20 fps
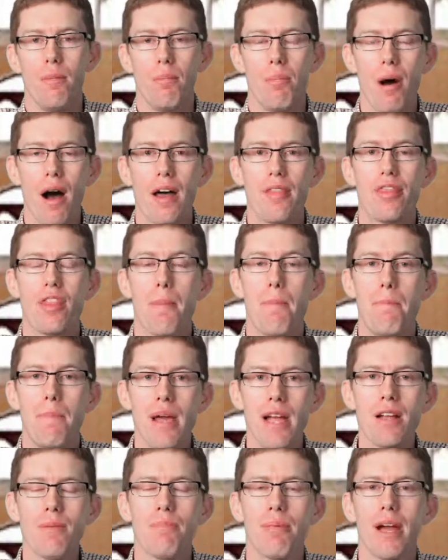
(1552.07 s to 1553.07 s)
But the
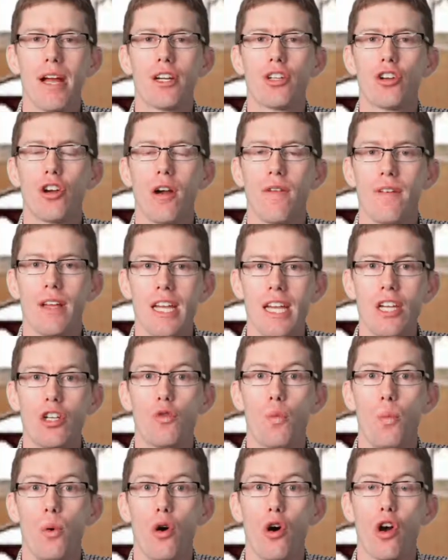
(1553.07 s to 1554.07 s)
big picture of
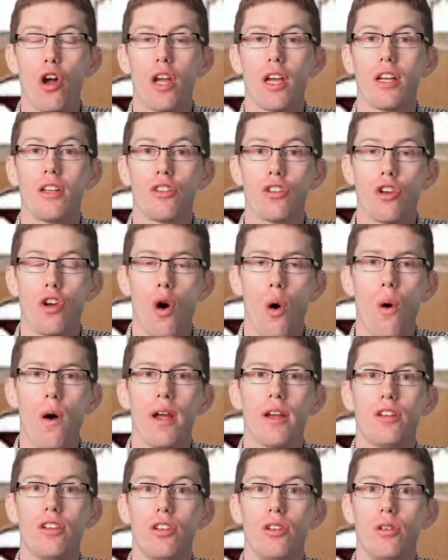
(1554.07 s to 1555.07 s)
each book is
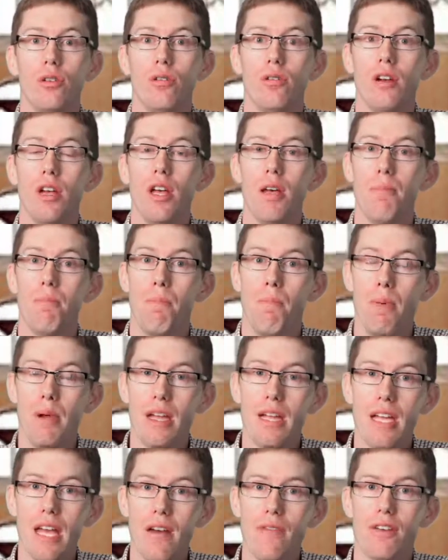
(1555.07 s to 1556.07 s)
going to
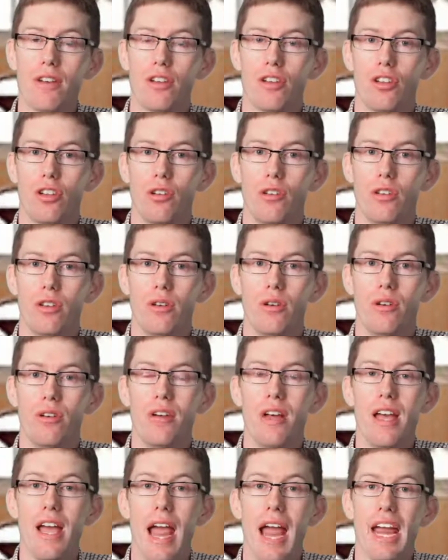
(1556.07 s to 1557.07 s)
be given to
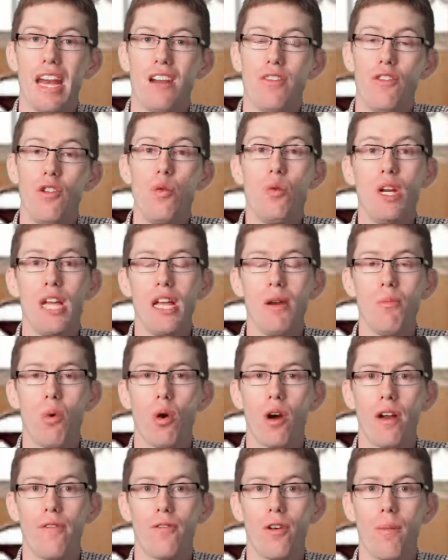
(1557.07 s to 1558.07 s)
you. And if you need
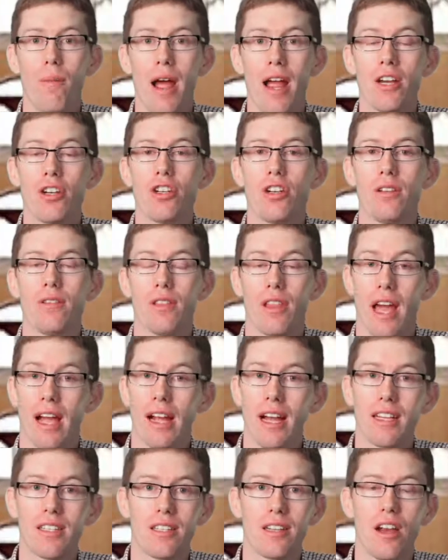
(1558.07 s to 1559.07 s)
more information,
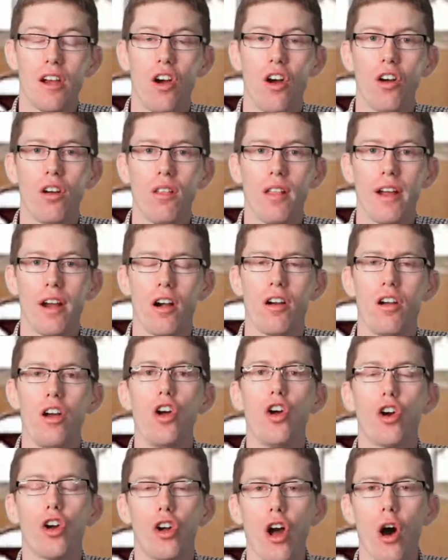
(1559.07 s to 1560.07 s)
like I said earlier,
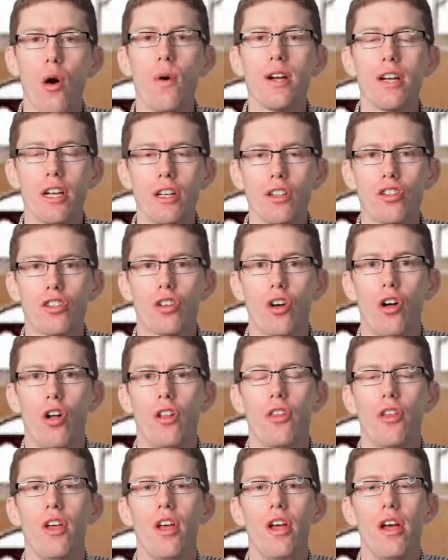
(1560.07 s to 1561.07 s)
go and
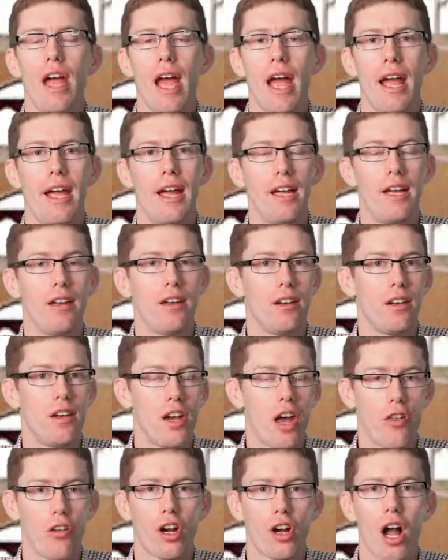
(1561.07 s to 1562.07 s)
consult
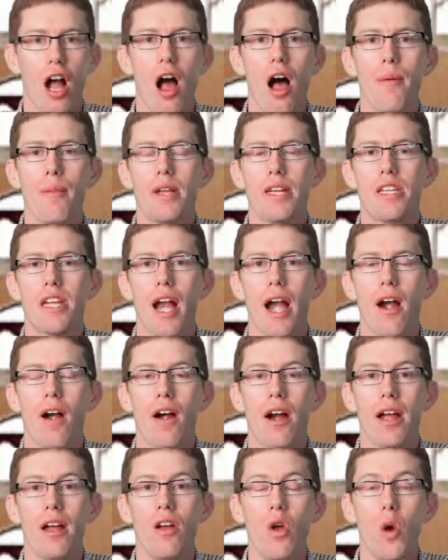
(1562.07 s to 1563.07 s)
another
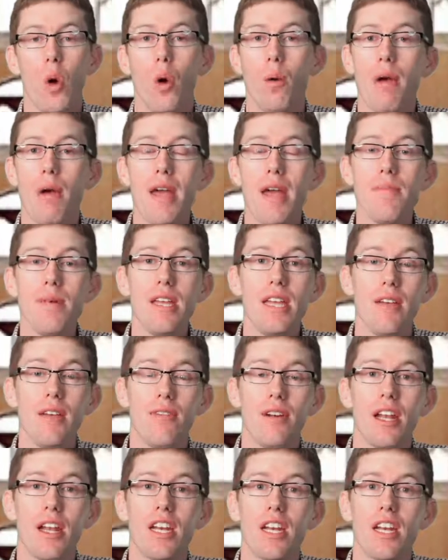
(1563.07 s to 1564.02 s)
commentary or maybe even